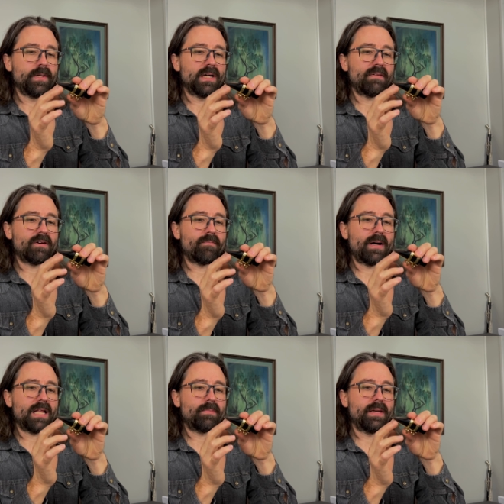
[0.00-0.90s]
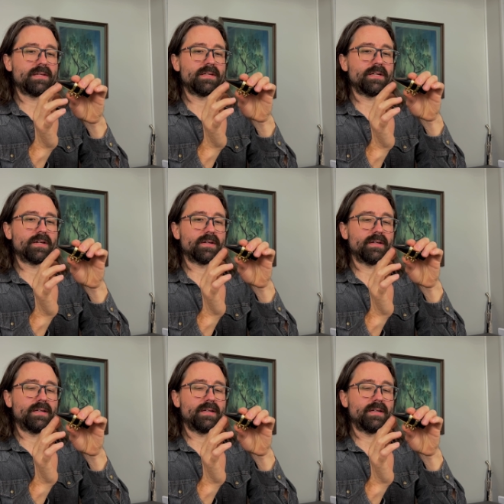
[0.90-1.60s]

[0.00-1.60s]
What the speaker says: don't have enough mouthpiece in your